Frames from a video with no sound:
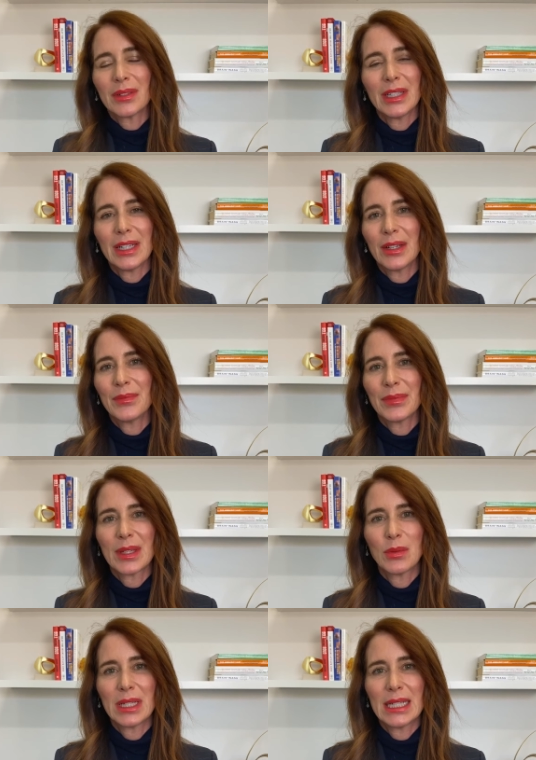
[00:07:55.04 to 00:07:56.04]

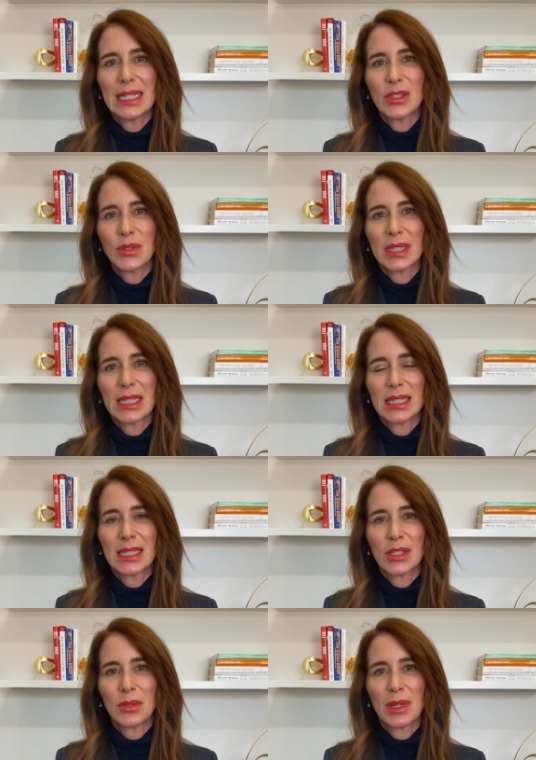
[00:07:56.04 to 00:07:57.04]
in an interesting
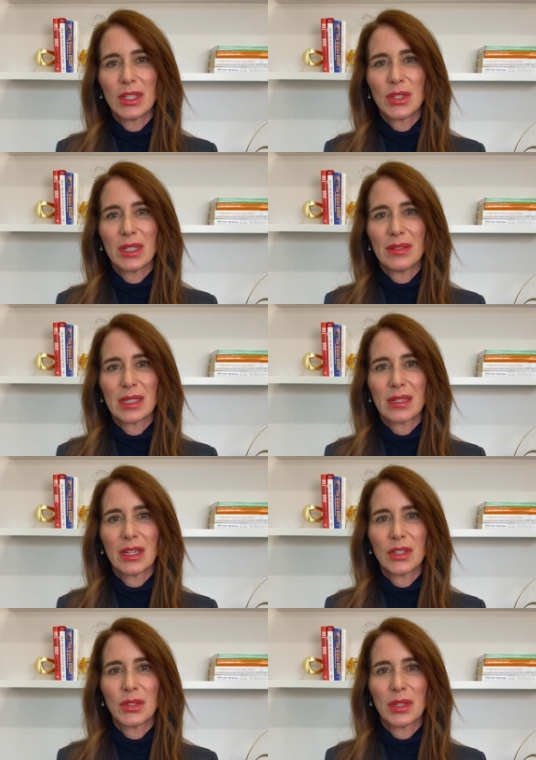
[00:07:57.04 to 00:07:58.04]
situation in this
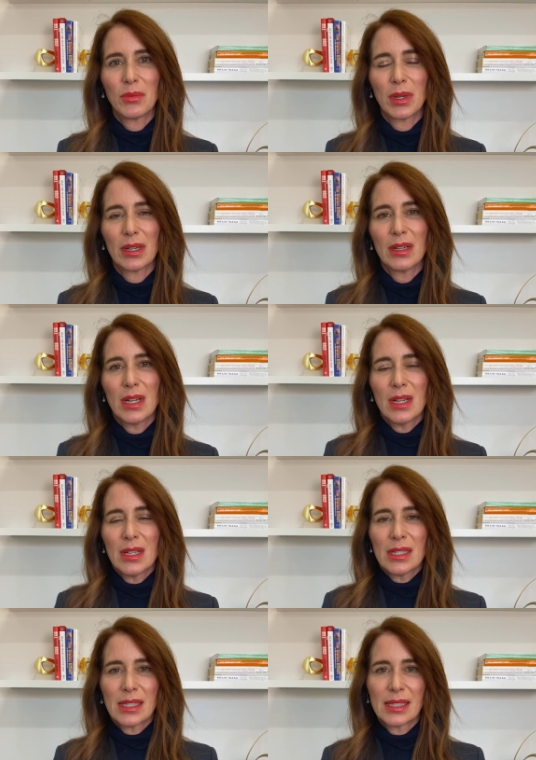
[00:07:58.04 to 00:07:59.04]
country where
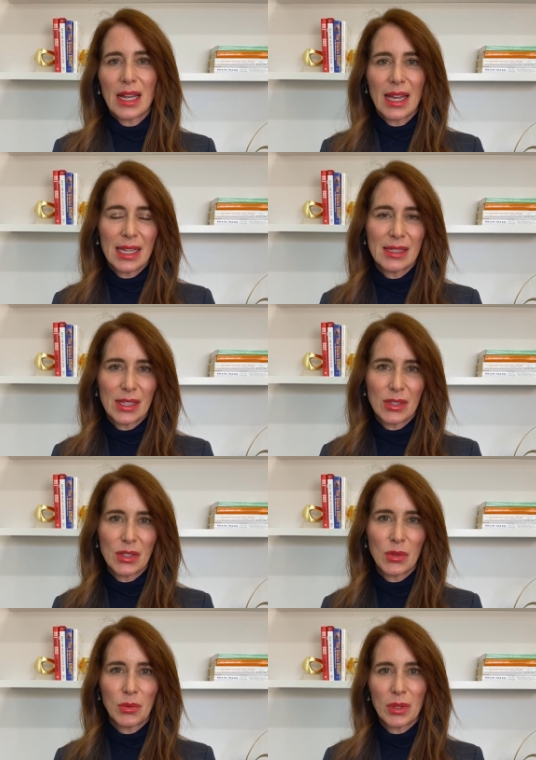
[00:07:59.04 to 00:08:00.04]
science
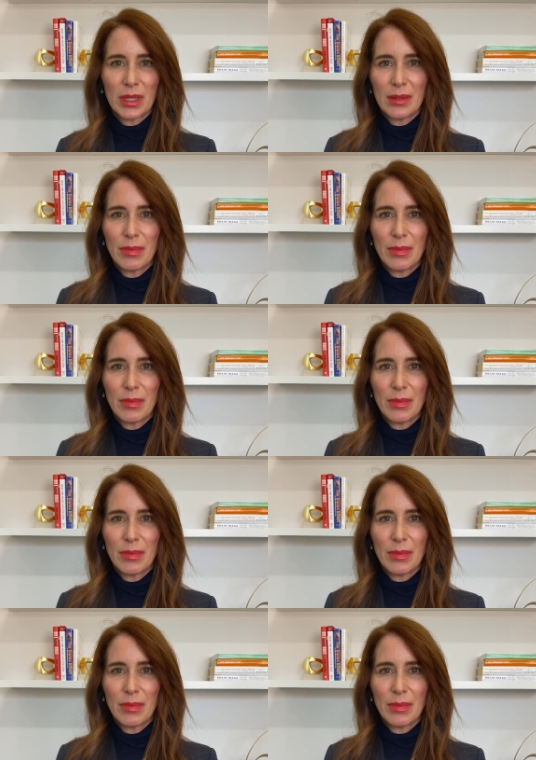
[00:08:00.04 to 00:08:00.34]
is thwarted